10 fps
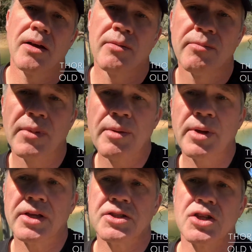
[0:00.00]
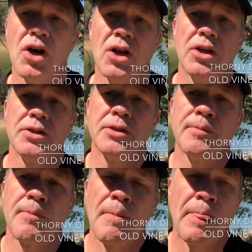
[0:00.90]
may be in Scotland,
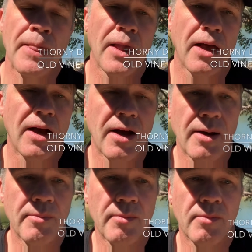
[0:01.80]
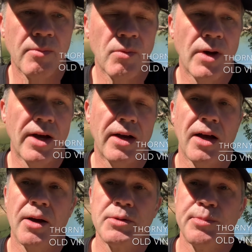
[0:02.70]
where
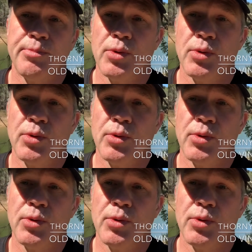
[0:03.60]
I was